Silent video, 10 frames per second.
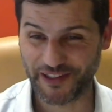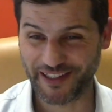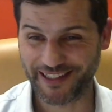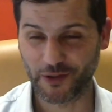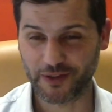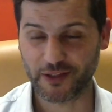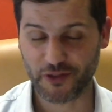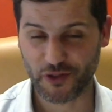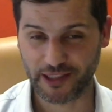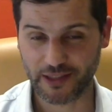we are in all
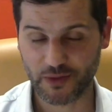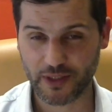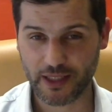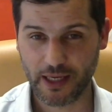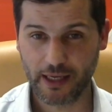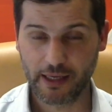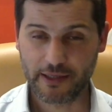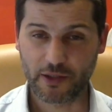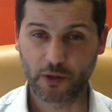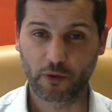social networks
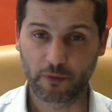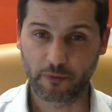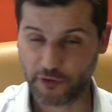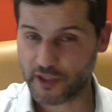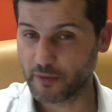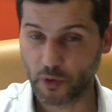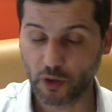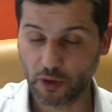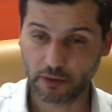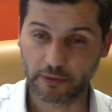so first of
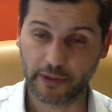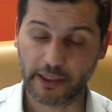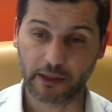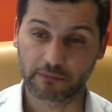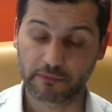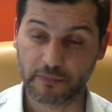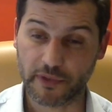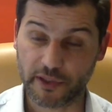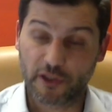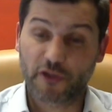all they can
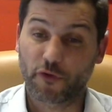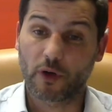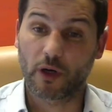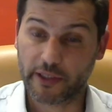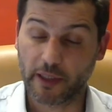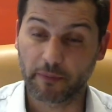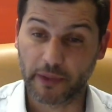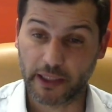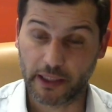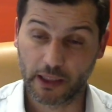search for our
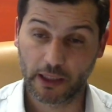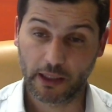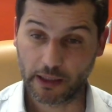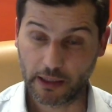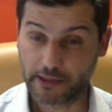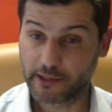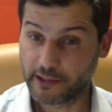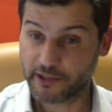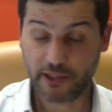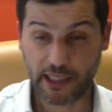company in the
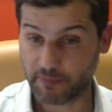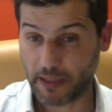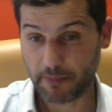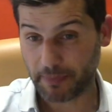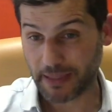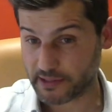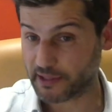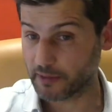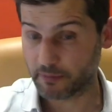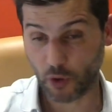internet by
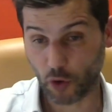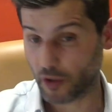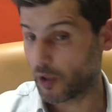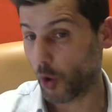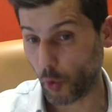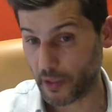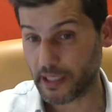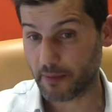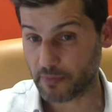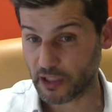PARTTEAM or
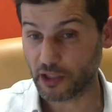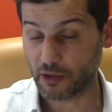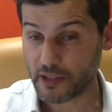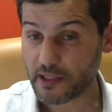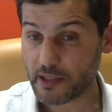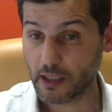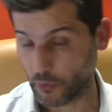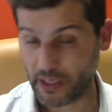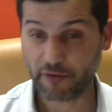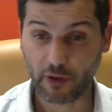OEMKIOSKS.
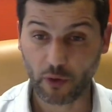We have